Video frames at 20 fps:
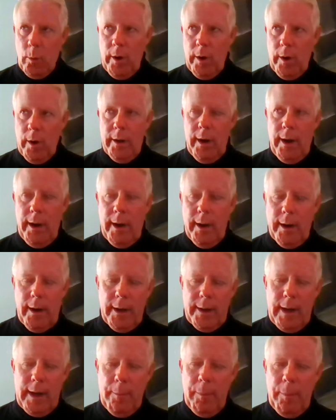Well,
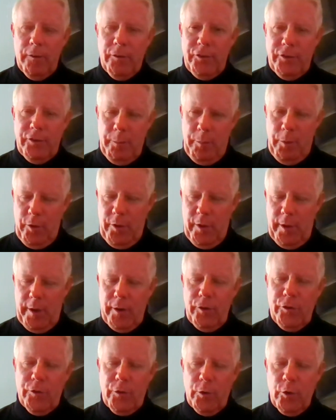a couple of simple
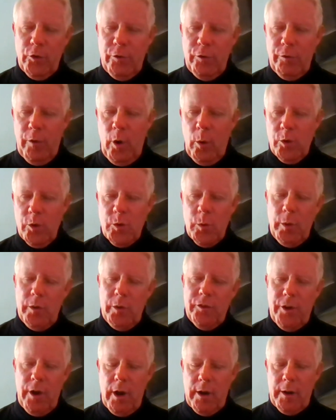things, first of all, which
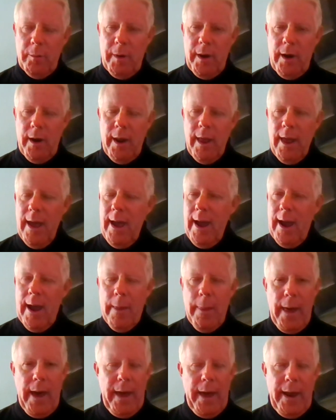we'll talk about.
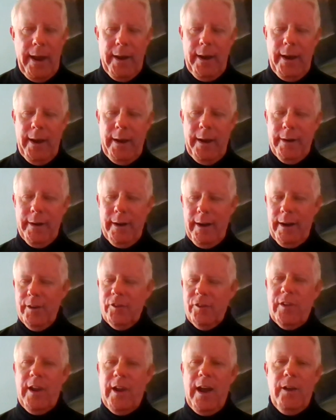And
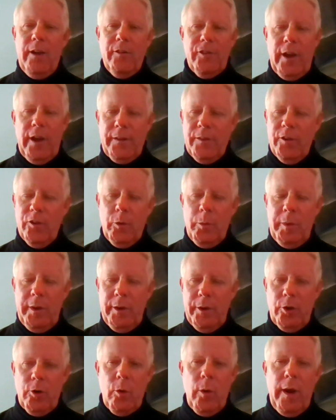it sounds like this would
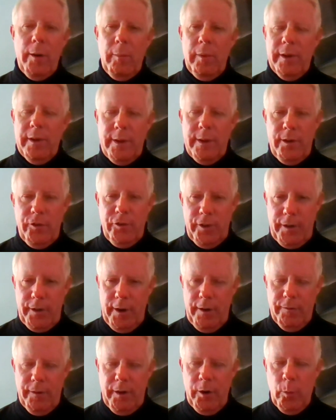be an incredibly easy
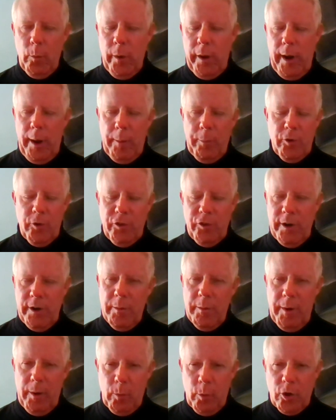given. And when I present
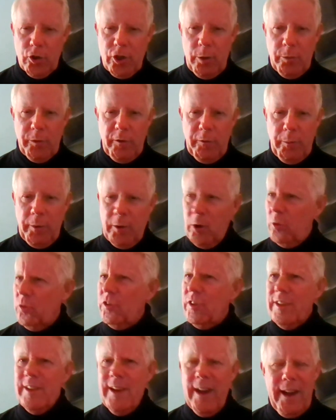it in my workshops, everybody
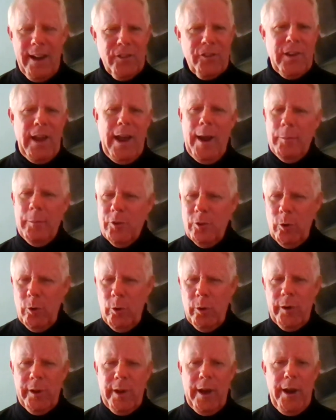goes, yes,
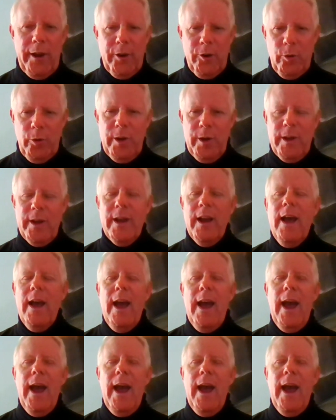absolutely, I agree.